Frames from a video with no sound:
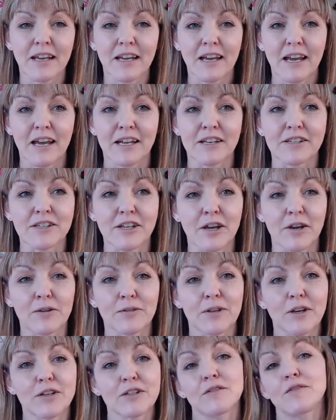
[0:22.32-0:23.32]
And so
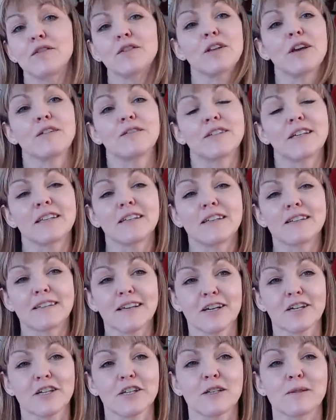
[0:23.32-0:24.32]
those of you that have seen these
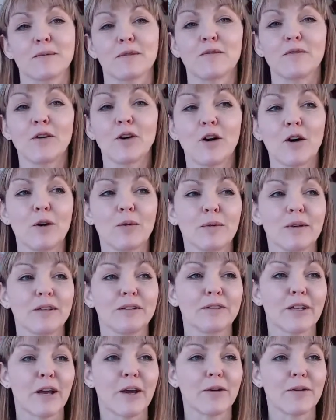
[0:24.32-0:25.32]
sessions before will
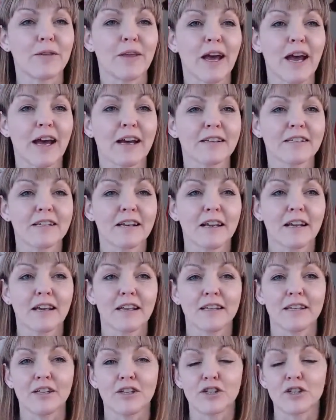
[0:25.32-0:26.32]
know that
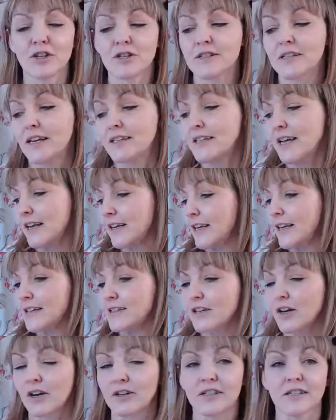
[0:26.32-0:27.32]
these Tuesday techniques
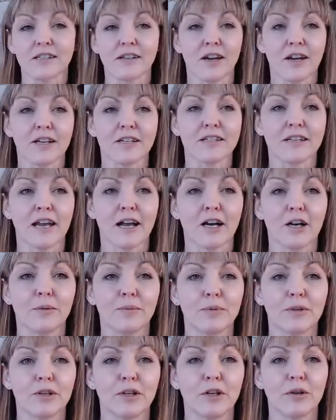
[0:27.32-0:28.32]
are designed to
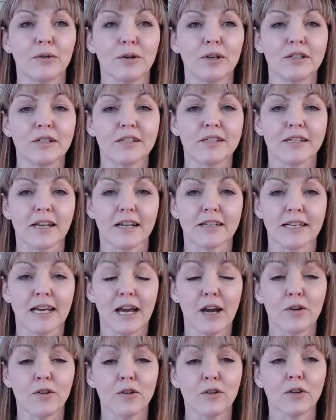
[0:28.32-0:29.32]
help you understand how
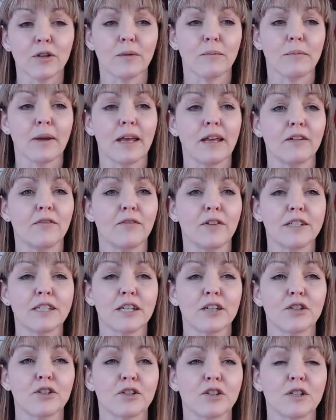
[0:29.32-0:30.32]
you can make fitting
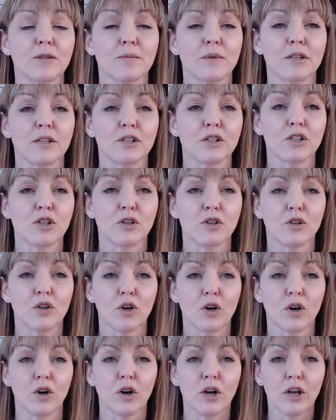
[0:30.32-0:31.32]
adjustments to
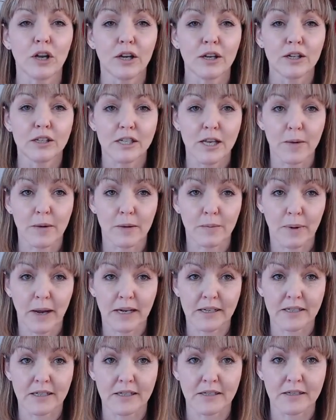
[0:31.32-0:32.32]
your sewing
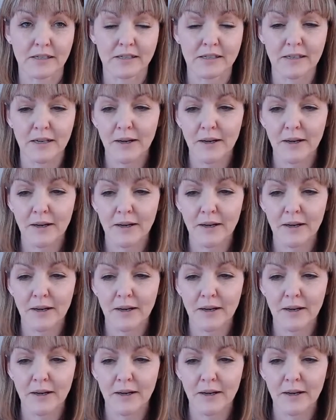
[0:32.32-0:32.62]
patterns.